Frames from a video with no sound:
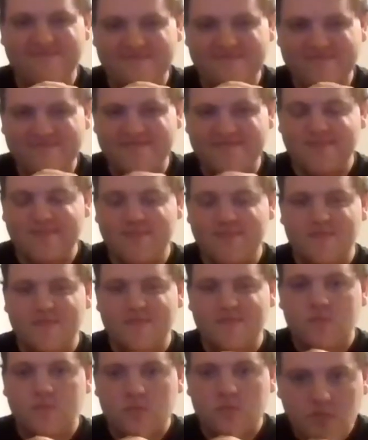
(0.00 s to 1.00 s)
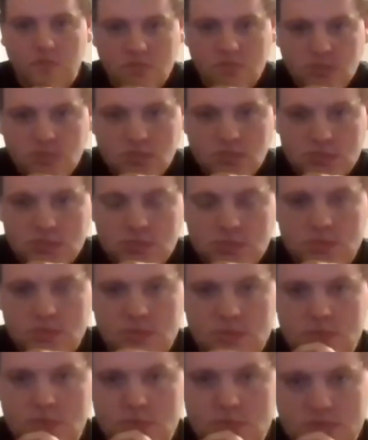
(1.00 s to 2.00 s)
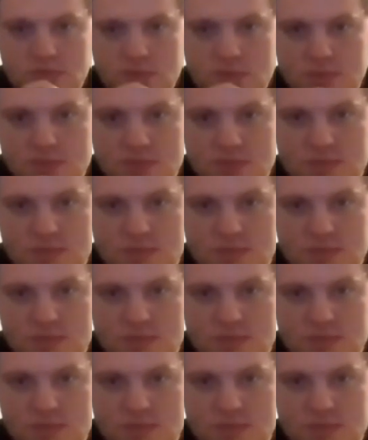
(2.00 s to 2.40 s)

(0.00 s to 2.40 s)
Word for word: Corey was Corey Feldman. He was like a